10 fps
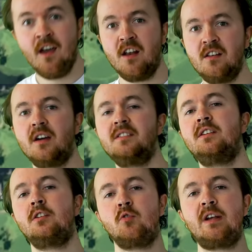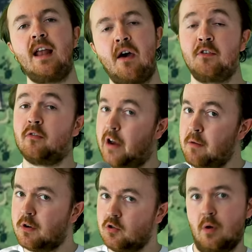a 90-degree left, very
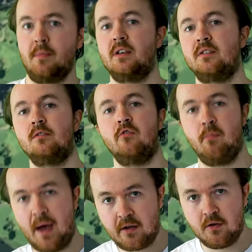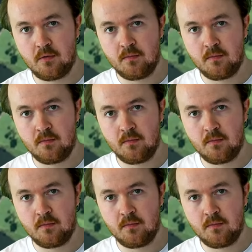much reminiscent of Baku.